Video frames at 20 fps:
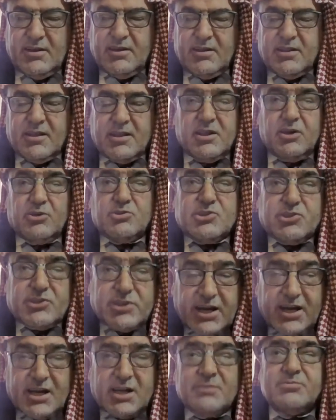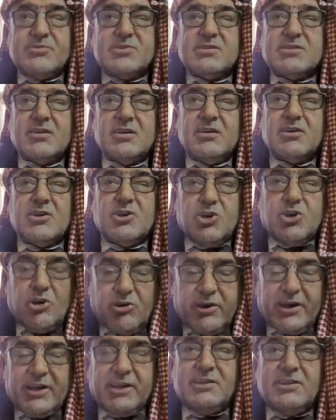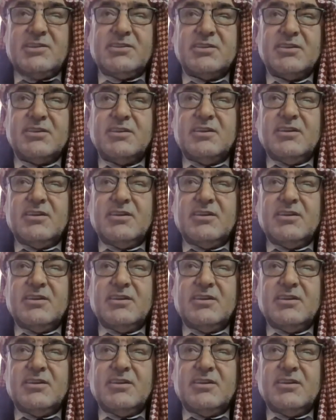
that those terms coined